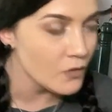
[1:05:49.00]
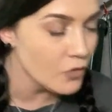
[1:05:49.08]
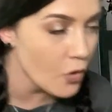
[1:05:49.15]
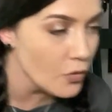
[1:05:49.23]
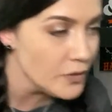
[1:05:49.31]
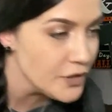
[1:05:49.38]

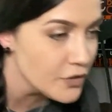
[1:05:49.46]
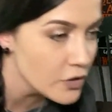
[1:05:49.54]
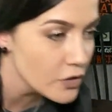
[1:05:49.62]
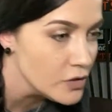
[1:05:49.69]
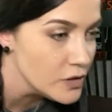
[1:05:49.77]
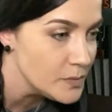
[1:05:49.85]
Golden
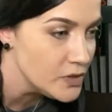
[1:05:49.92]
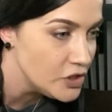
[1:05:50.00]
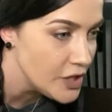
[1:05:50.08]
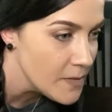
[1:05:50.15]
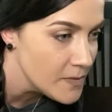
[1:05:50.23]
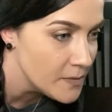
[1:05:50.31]
Girls
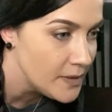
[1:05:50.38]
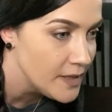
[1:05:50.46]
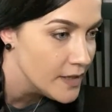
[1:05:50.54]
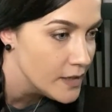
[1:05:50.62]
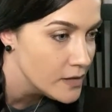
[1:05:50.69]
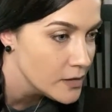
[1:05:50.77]
pajama
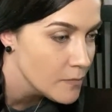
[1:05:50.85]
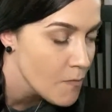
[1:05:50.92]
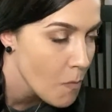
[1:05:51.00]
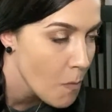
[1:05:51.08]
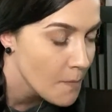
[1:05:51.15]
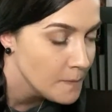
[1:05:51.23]
pants. She
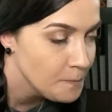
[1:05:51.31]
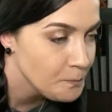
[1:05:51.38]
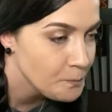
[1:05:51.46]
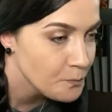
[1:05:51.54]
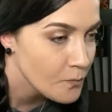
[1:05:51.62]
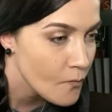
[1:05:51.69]
wants to know what
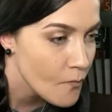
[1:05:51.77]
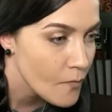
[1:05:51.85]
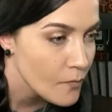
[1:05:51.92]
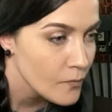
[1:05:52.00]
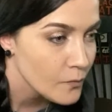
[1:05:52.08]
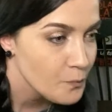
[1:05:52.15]
size you
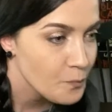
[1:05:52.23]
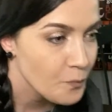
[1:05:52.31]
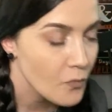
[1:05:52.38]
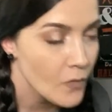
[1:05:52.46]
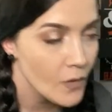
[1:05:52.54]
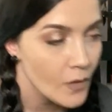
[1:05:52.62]
are.
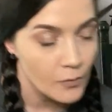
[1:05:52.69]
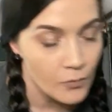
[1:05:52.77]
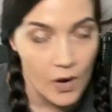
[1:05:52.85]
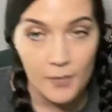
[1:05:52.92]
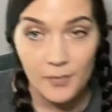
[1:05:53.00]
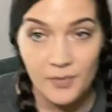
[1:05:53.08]

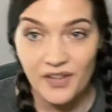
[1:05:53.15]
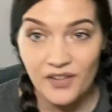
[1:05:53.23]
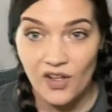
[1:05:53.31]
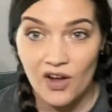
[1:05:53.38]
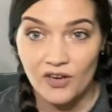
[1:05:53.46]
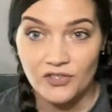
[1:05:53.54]
Probably a
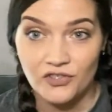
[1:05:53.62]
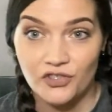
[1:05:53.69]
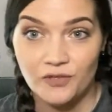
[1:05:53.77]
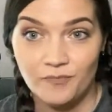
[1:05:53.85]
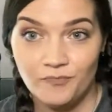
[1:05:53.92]
large.